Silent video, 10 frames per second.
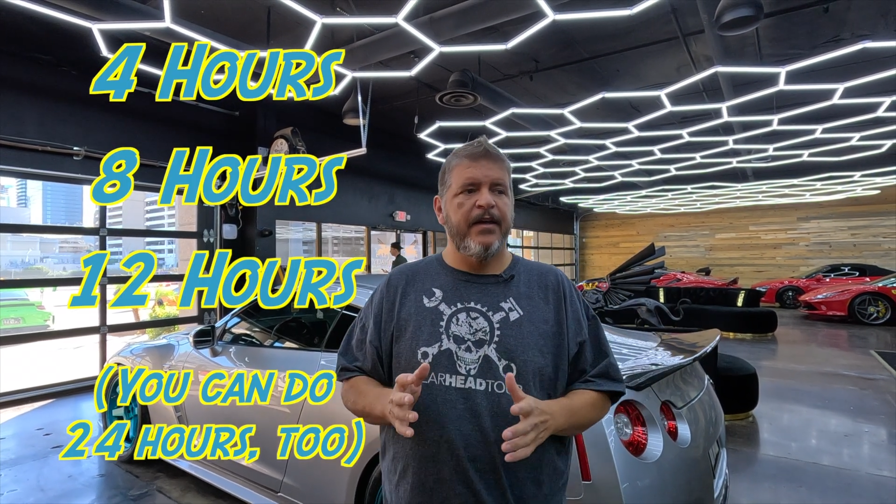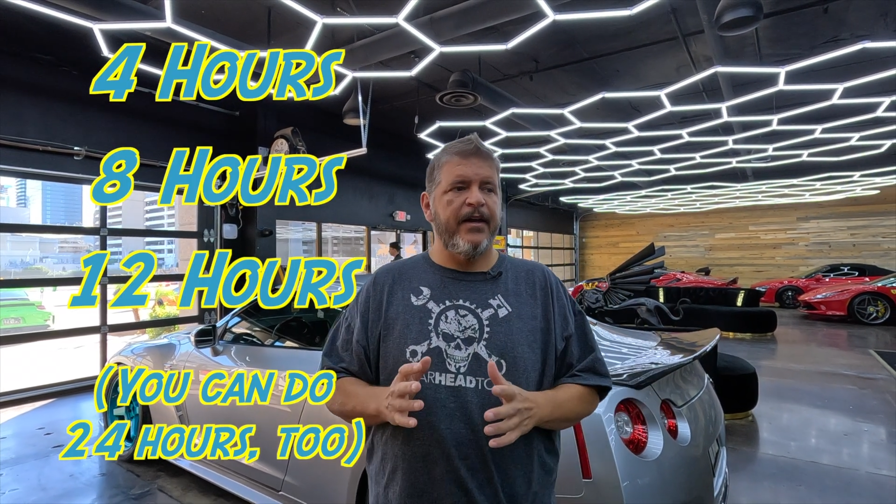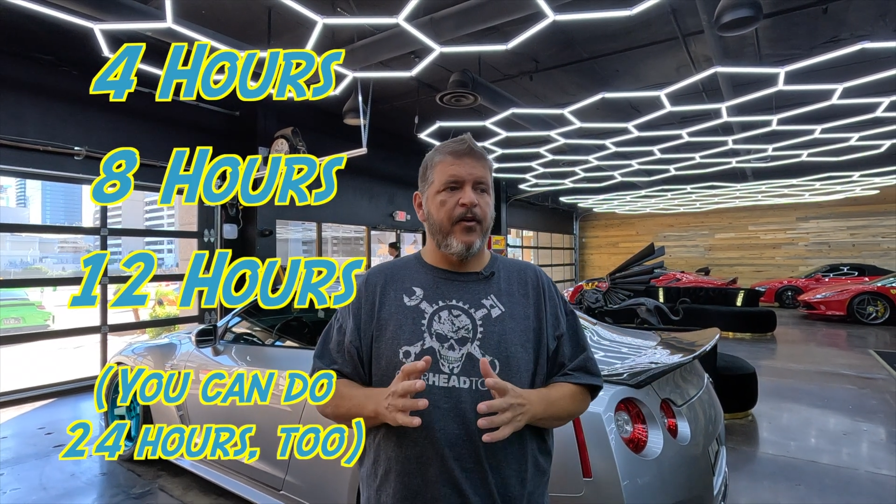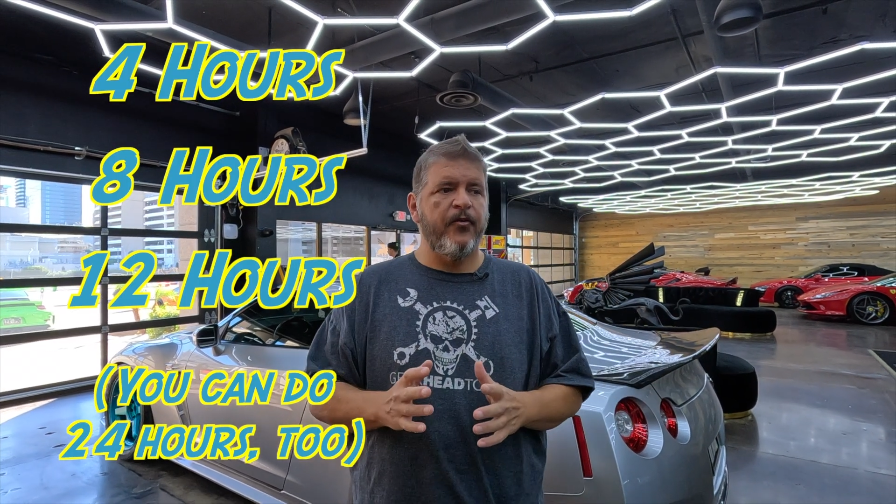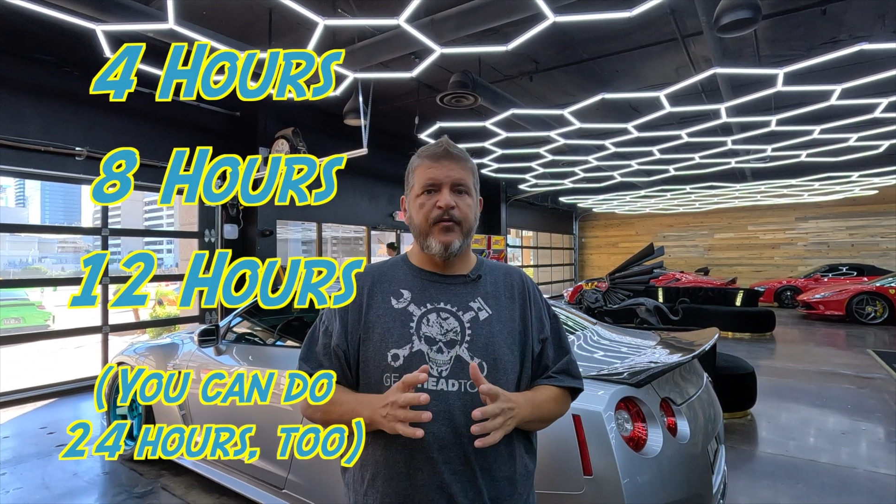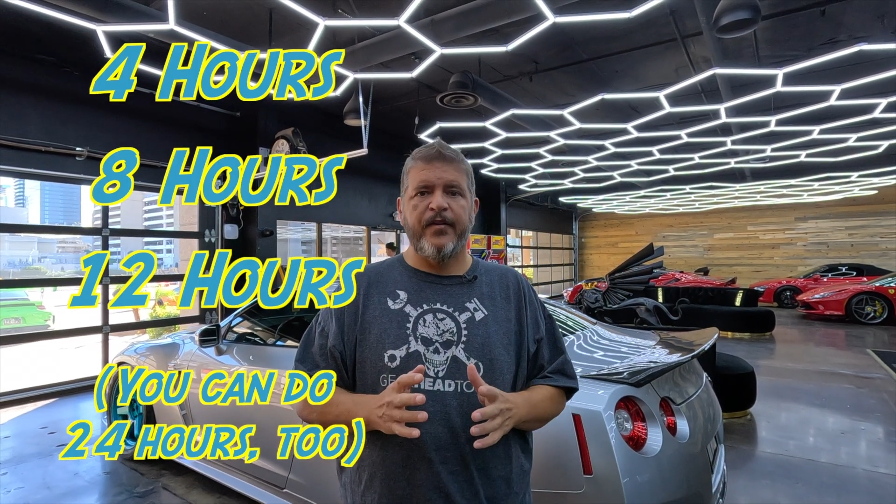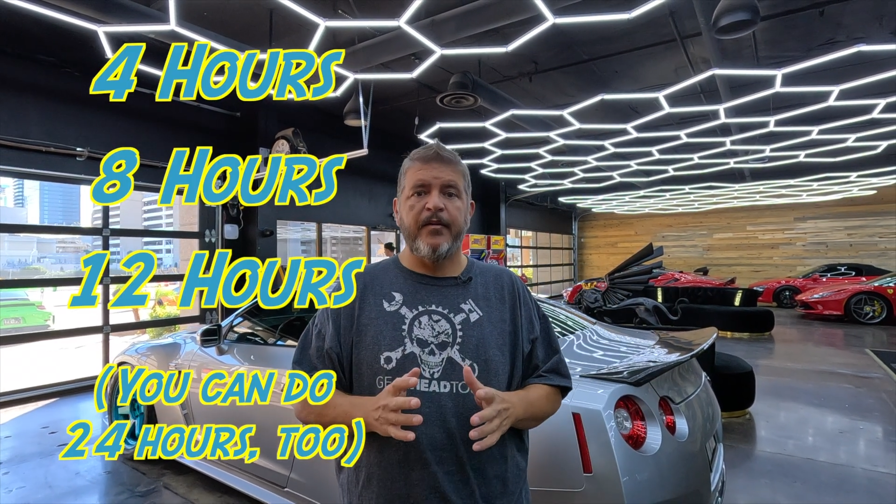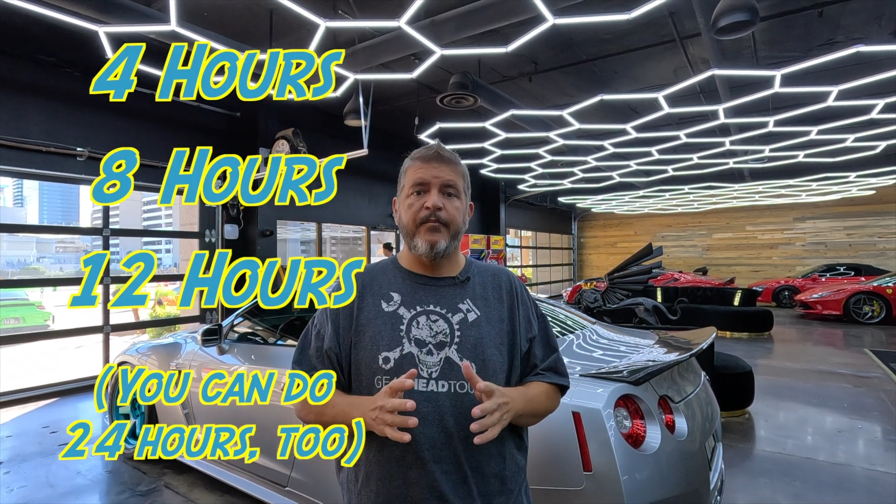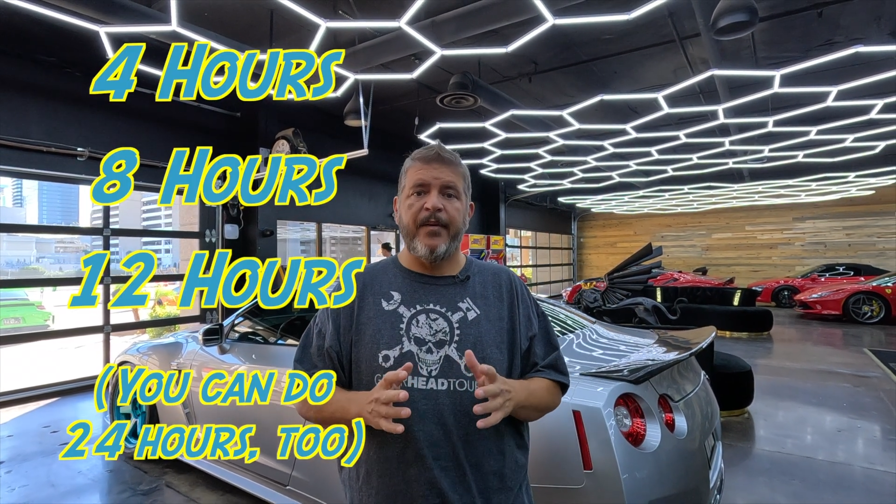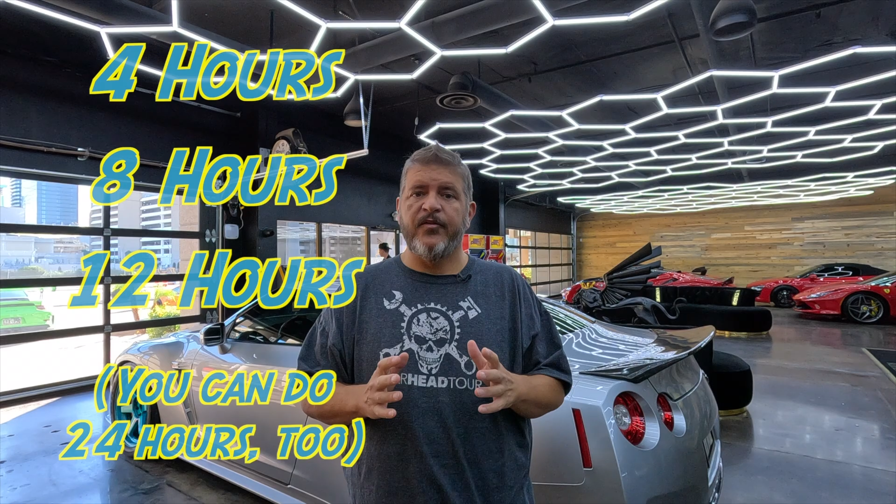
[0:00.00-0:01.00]
it can also
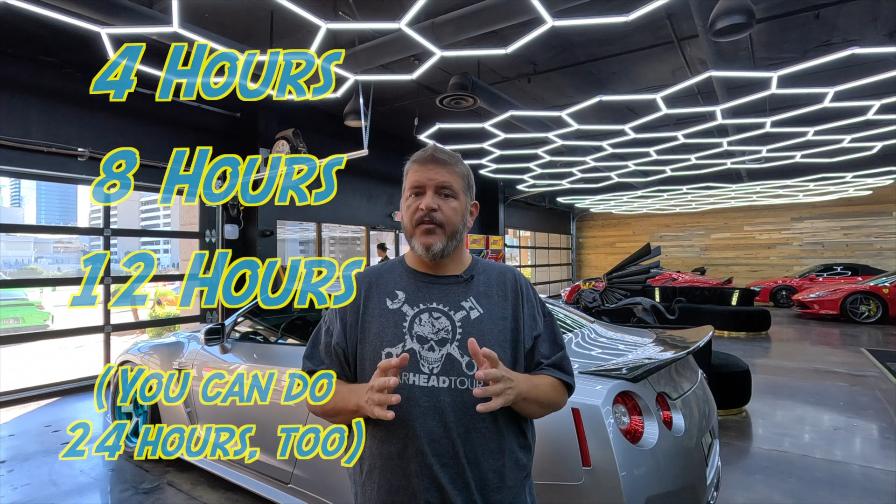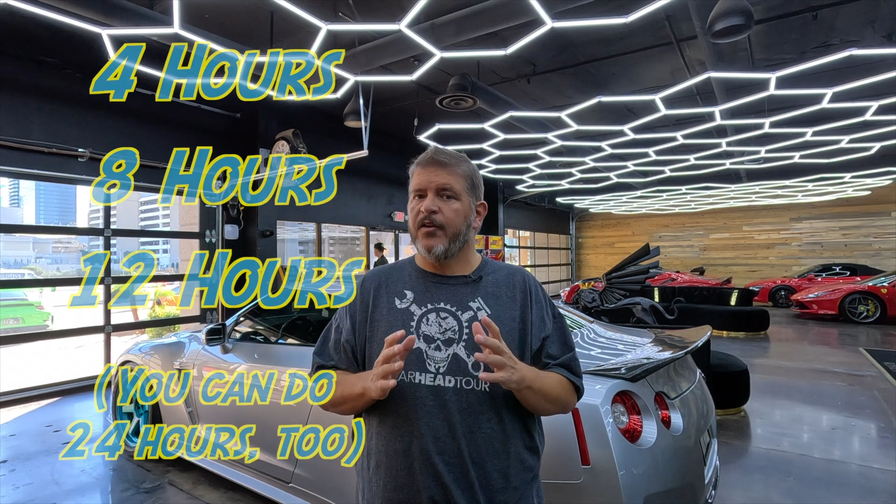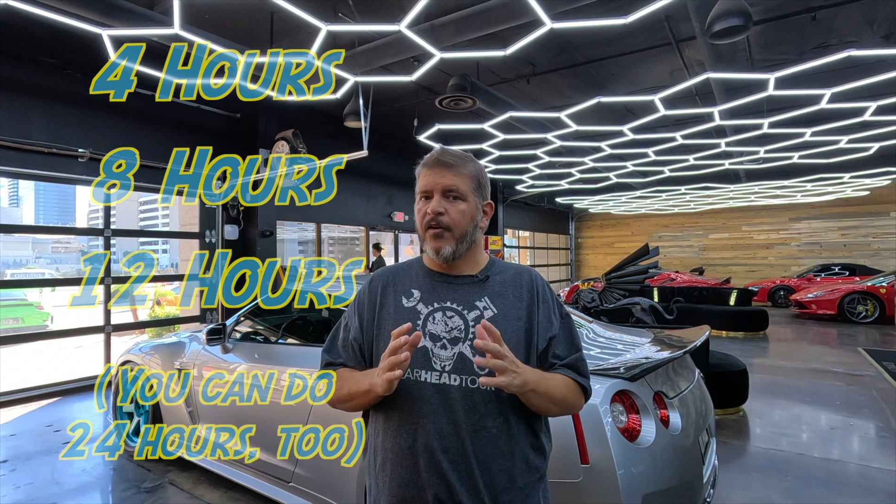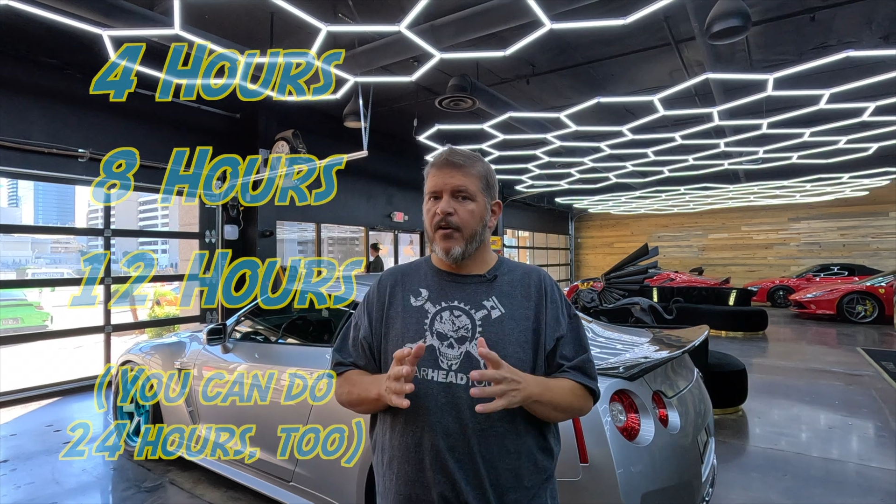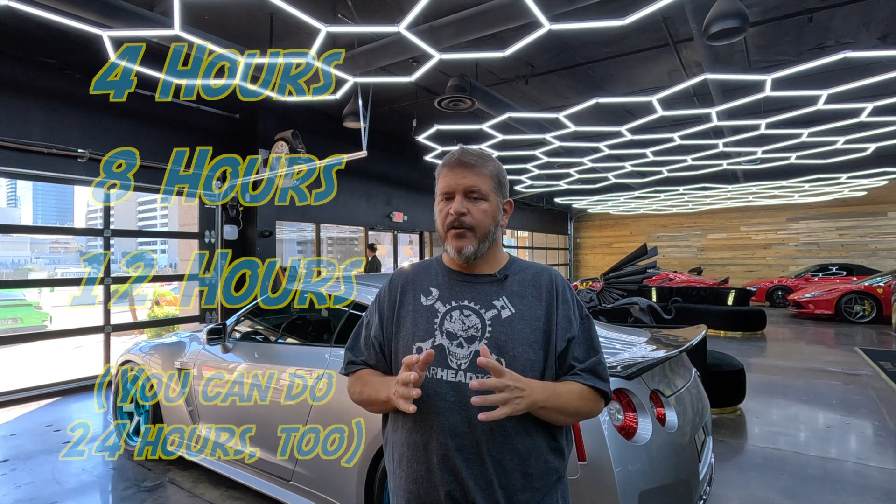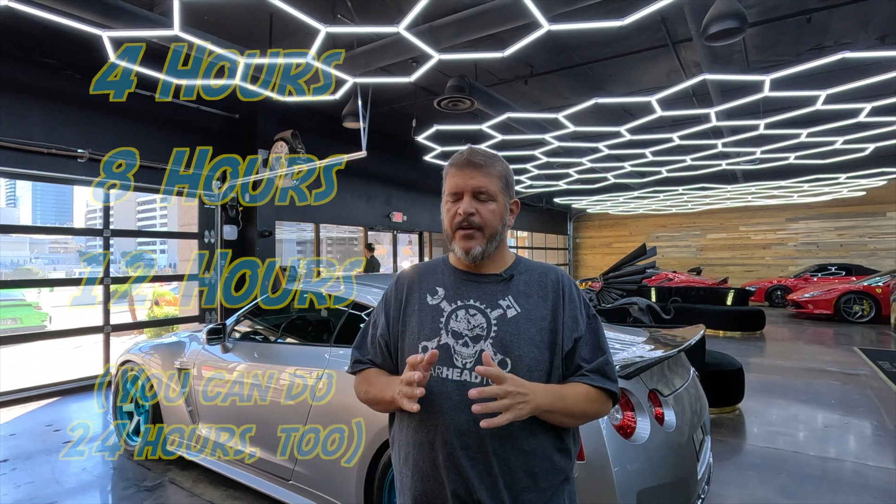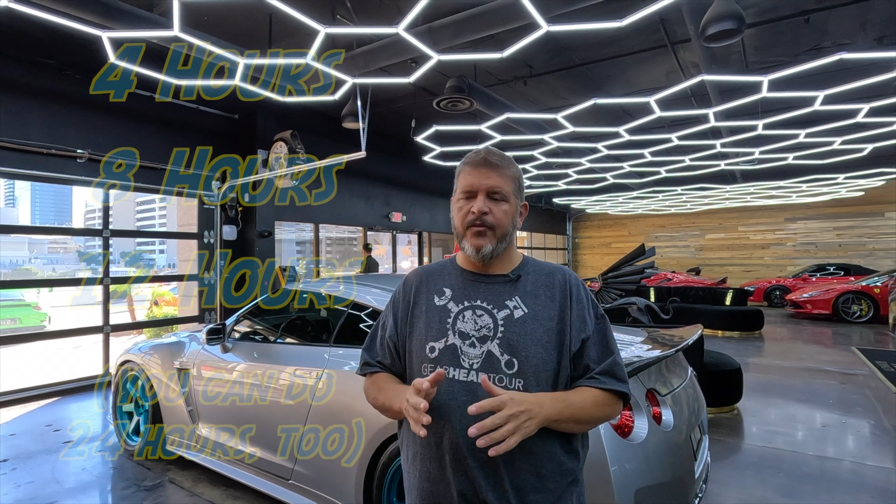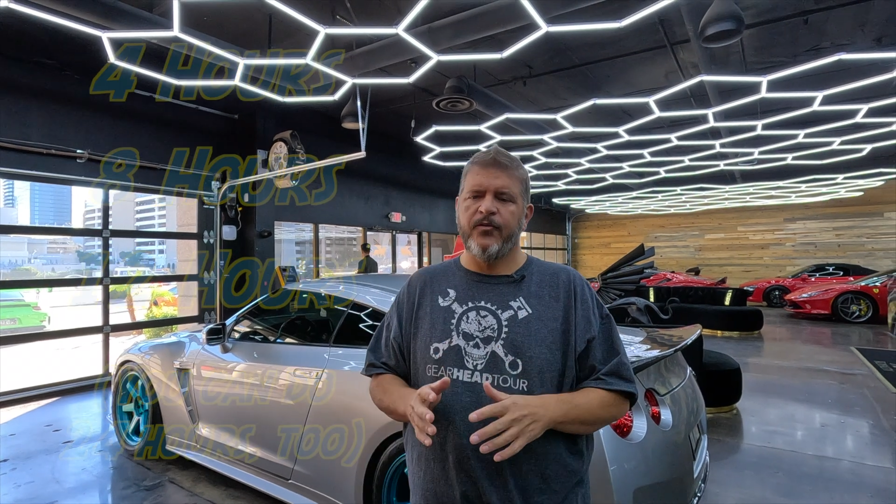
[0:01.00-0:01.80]
vary based on the car you get.